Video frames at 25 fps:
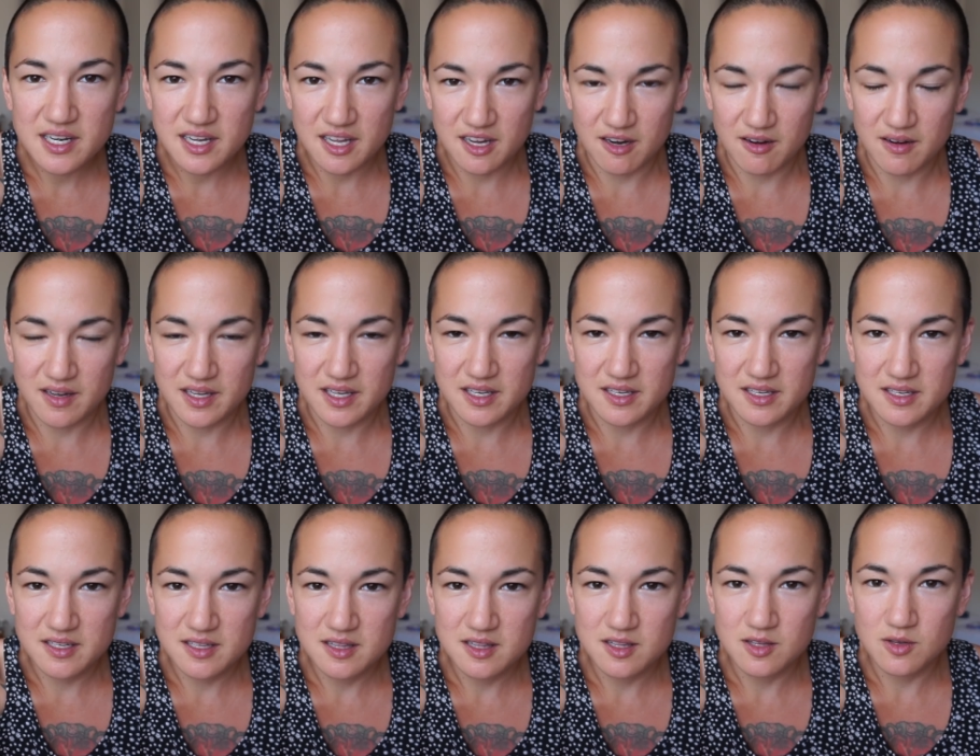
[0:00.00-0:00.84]

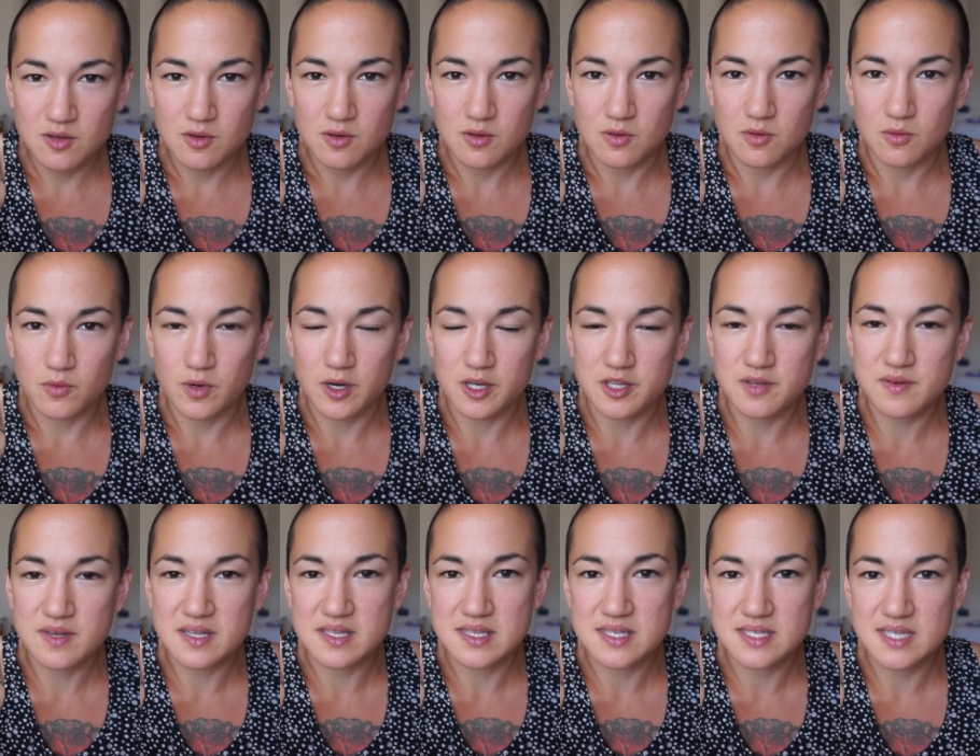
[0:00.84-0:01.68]
area, where you
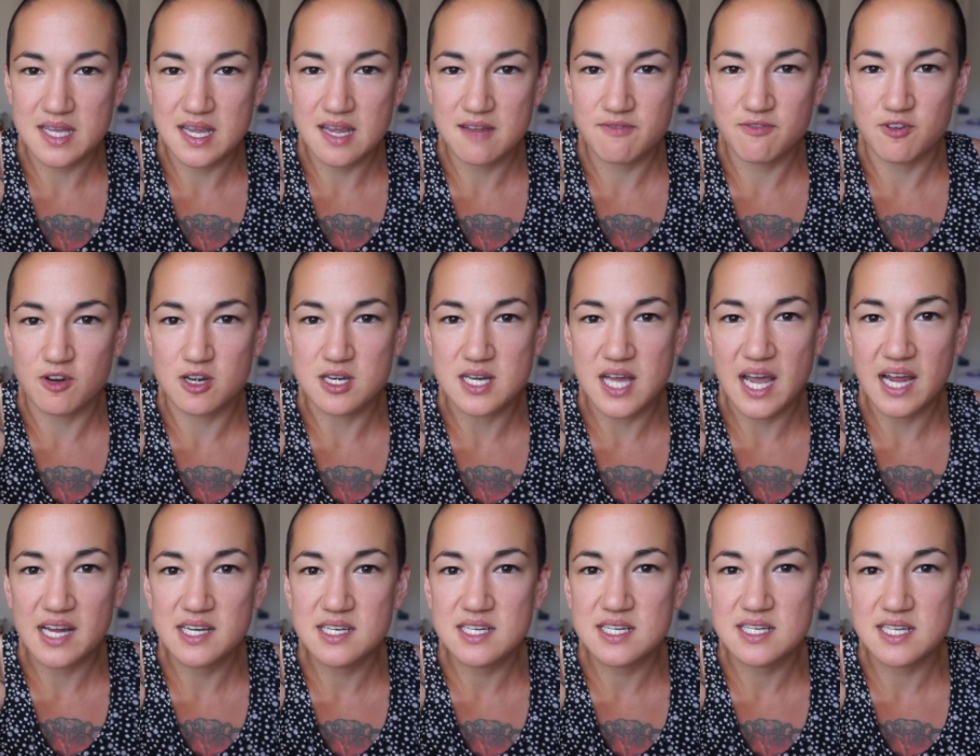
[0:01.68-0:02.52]
can stay for
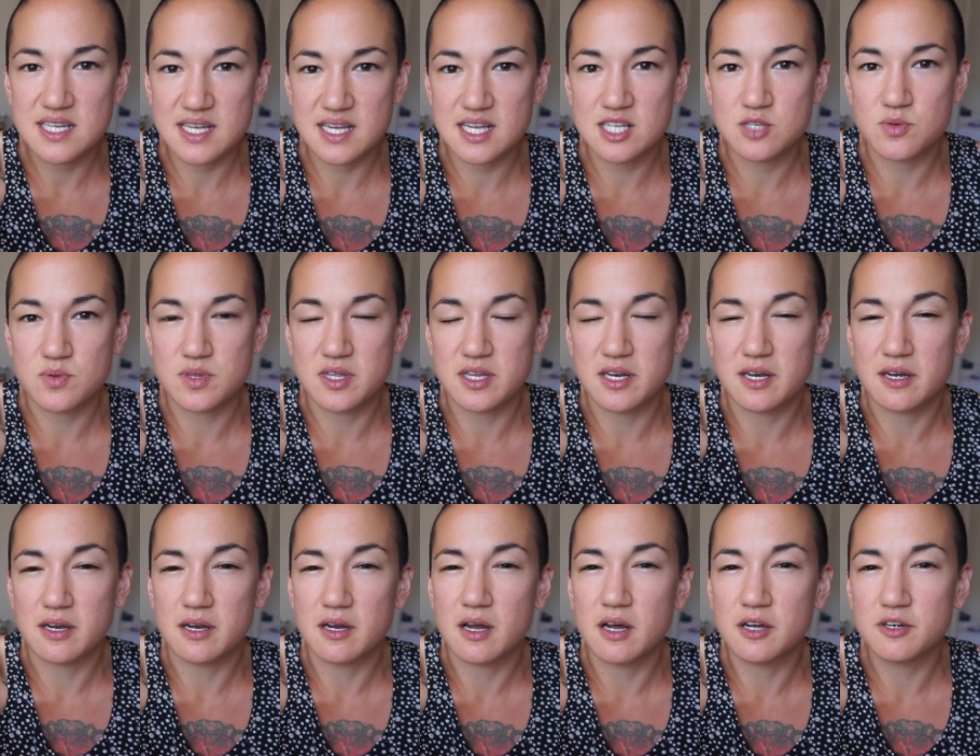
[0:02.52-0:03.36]
90 days within
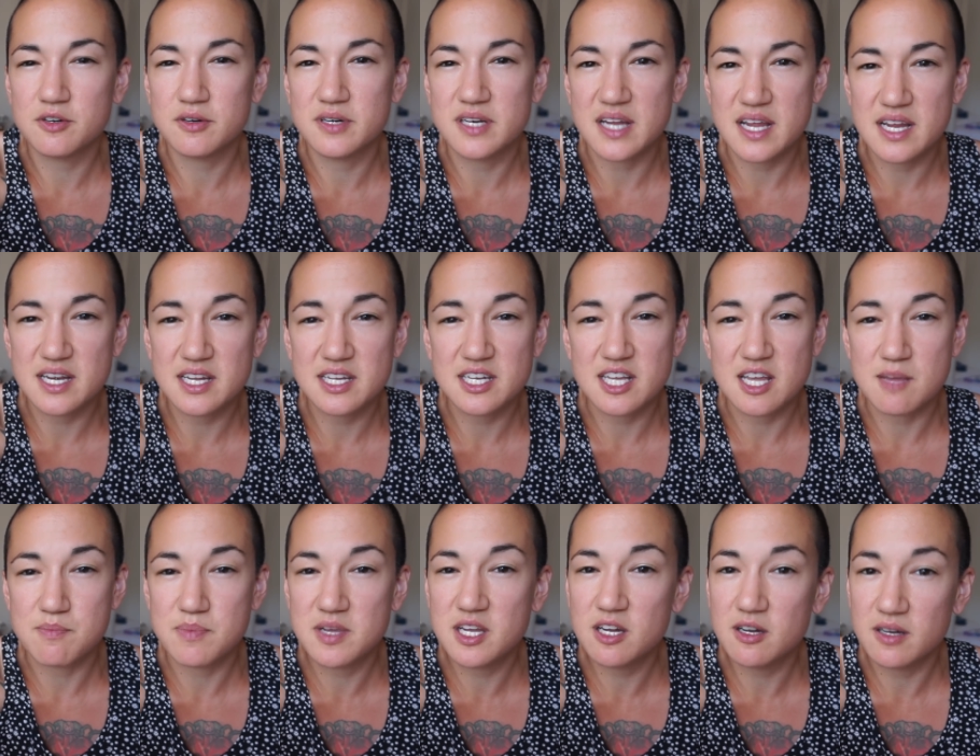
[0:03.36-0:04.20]
an
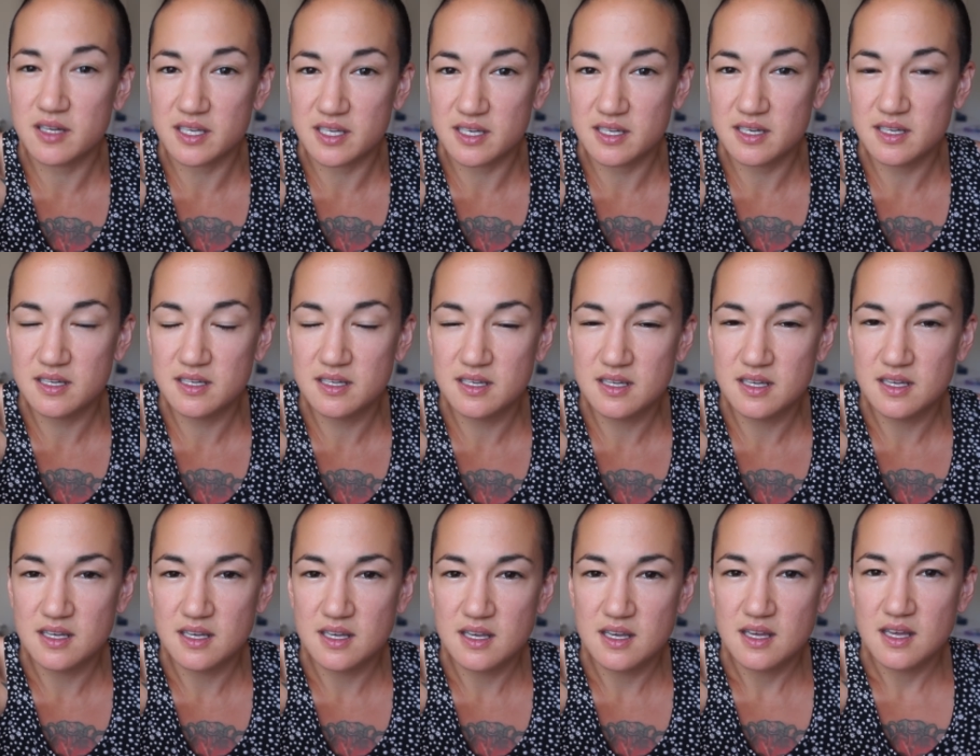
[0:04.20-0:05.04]
180-day period.
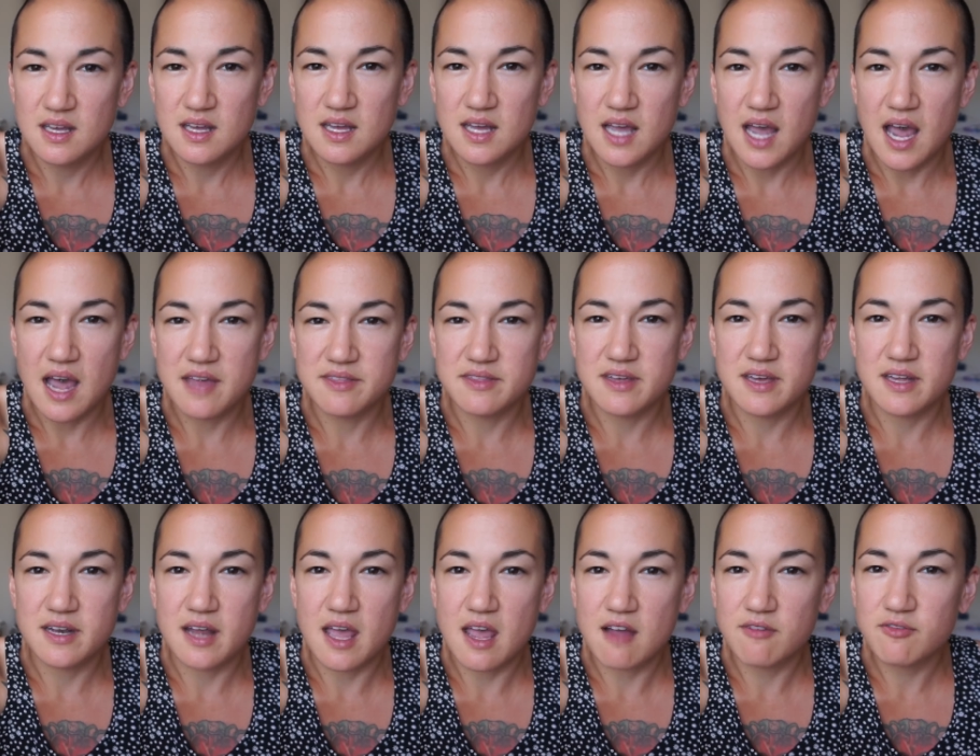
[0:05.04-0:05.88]
And
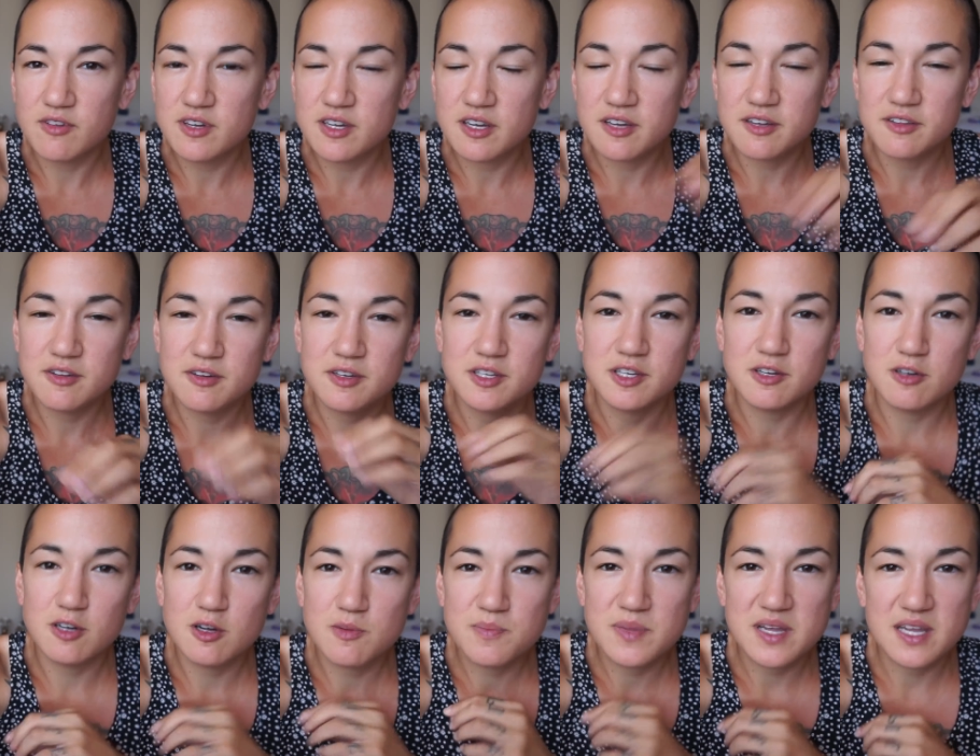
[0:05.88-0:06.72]
then every other
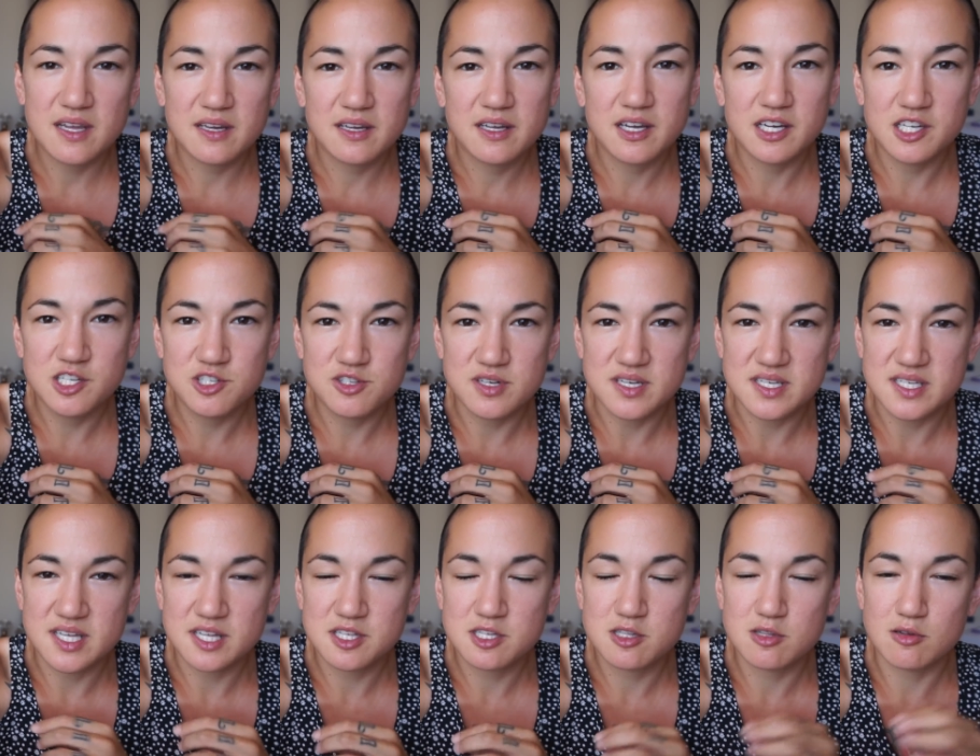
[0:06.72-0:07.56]
European country
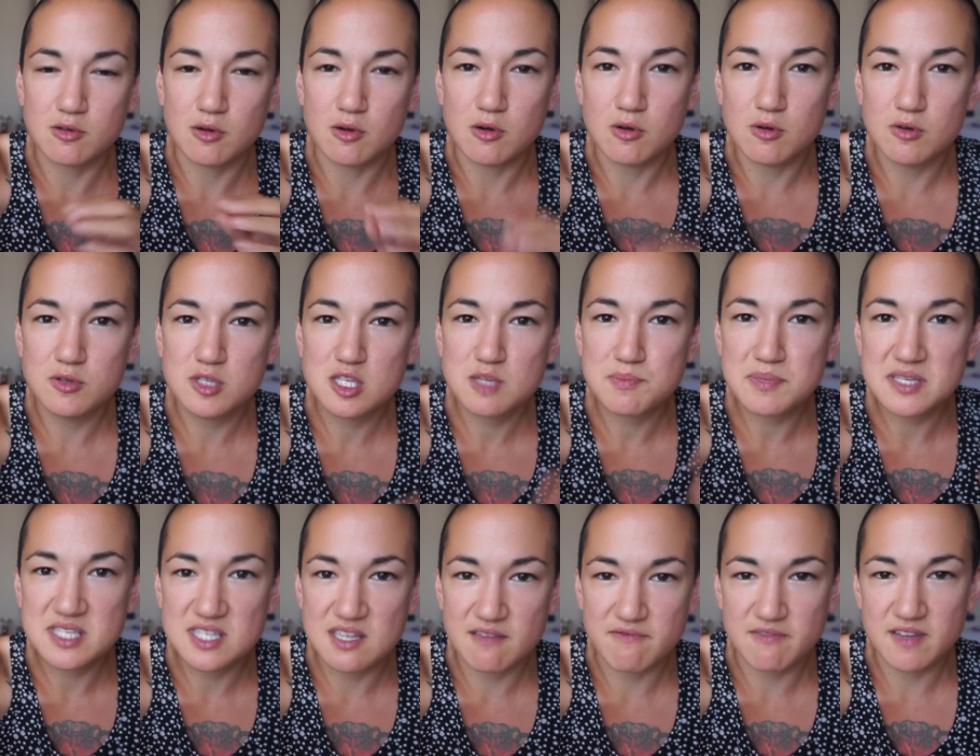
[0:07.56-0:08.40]
sets their own
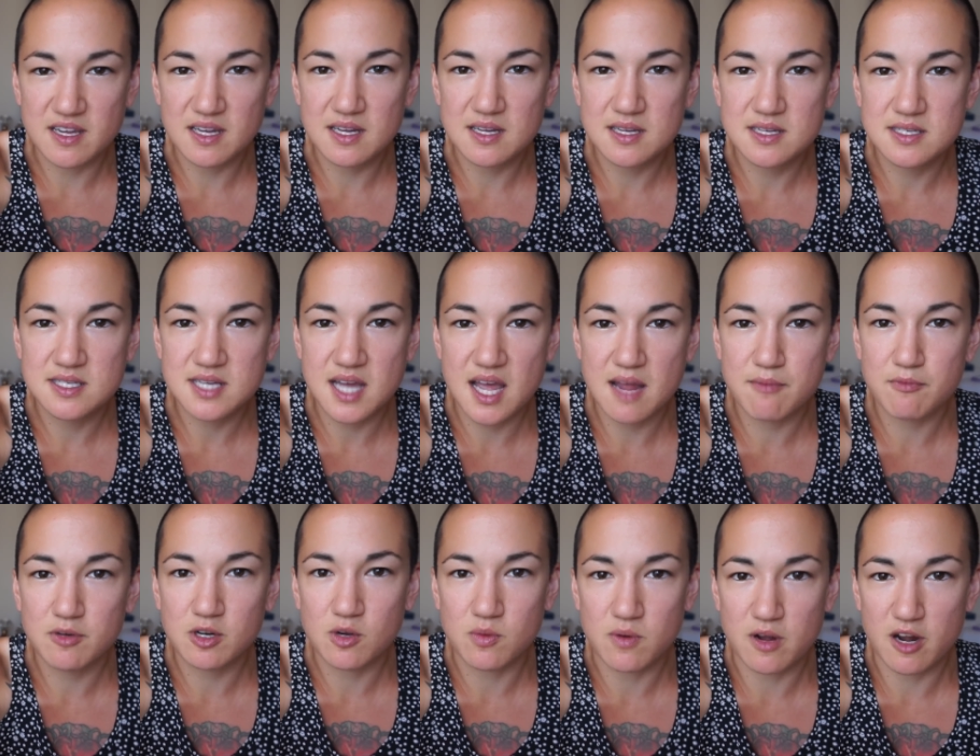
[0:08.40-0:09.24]
specific time
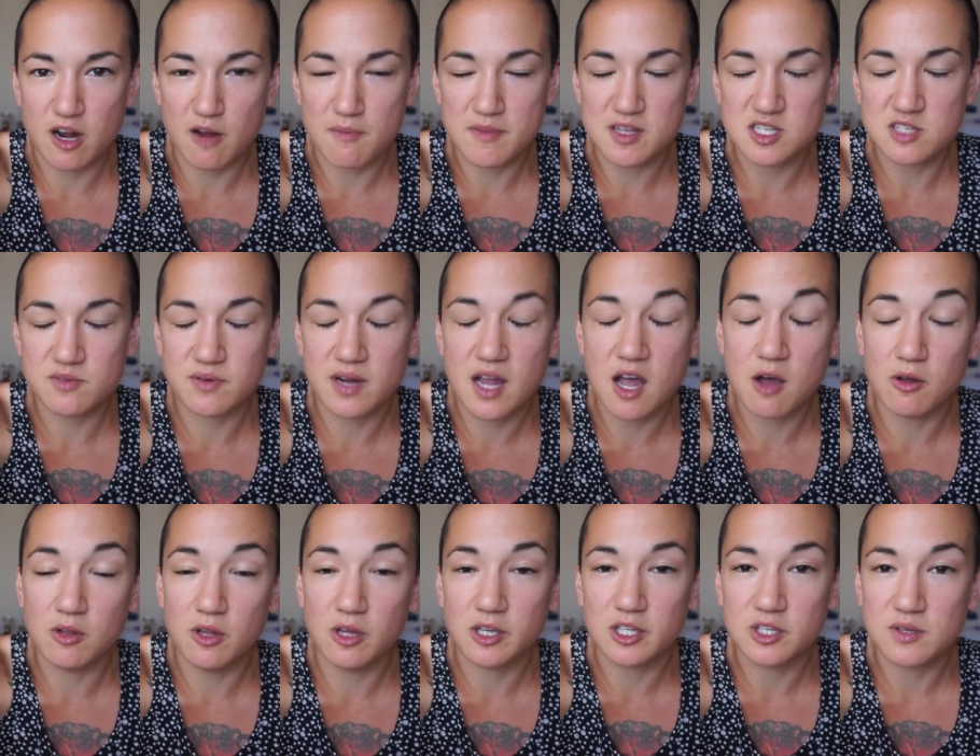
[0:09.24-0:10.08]
requirements for
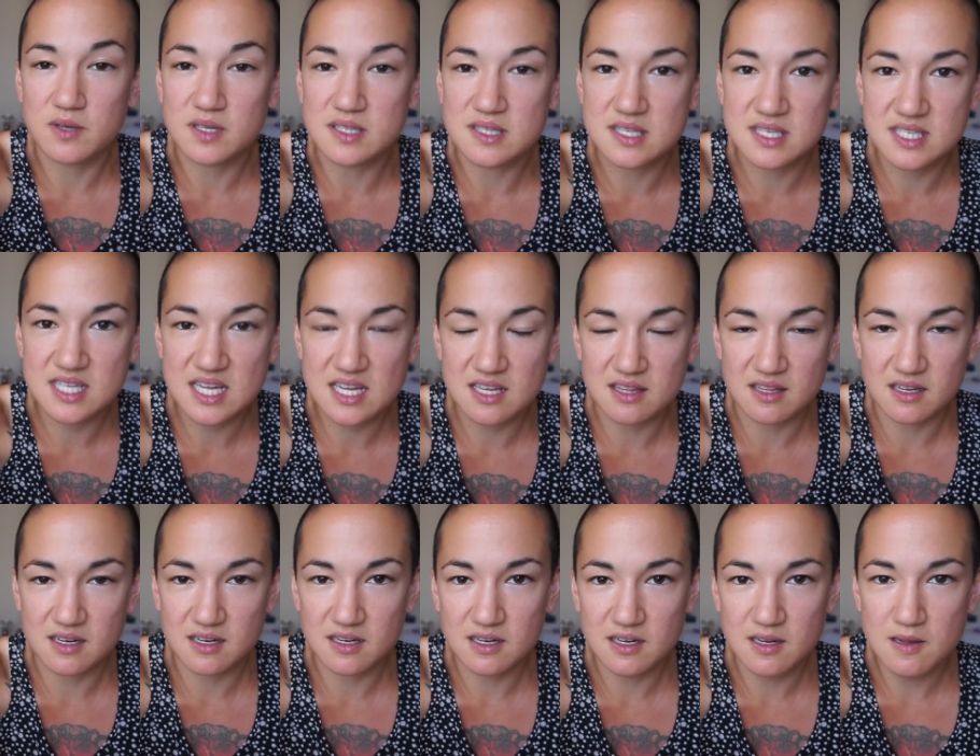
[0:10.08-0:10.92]
how long you can stay
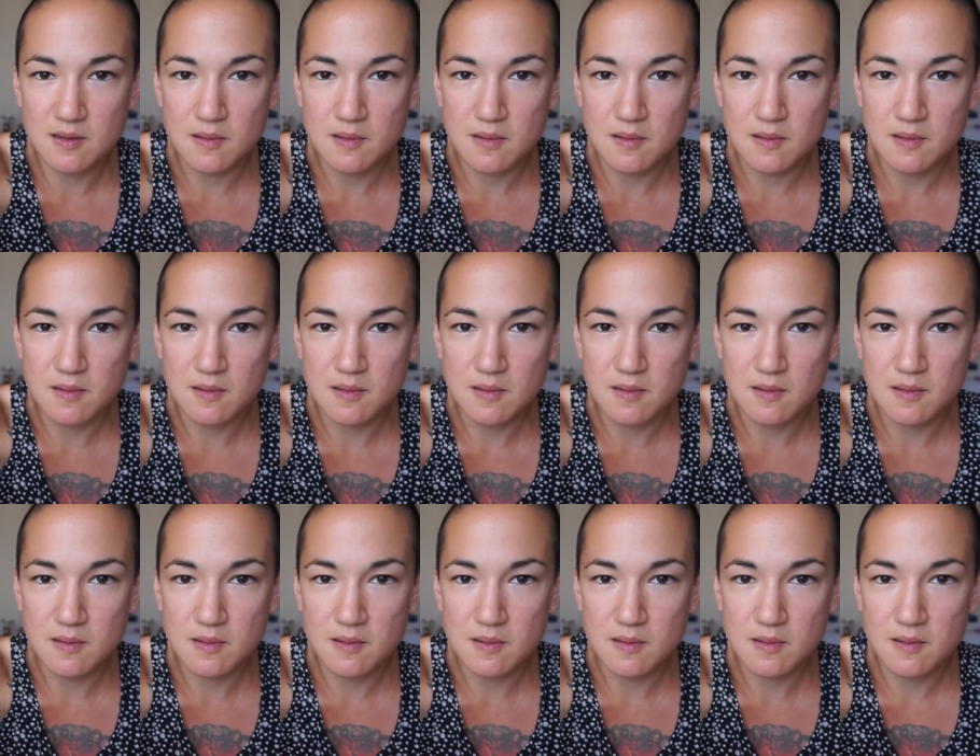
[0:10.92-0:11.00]
there.